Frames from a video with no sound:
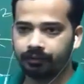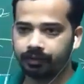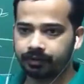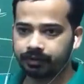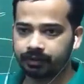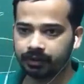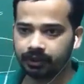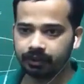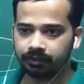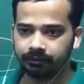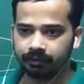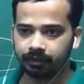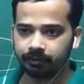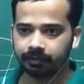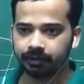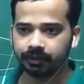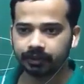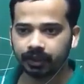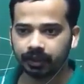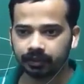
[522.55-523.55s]
our single
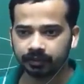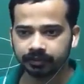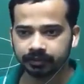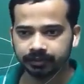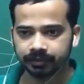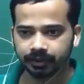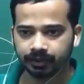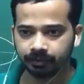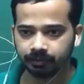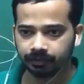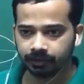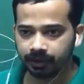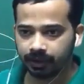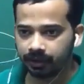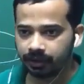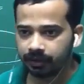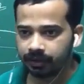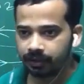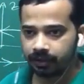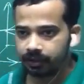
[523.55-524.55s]
variable calculus theorem. Okay.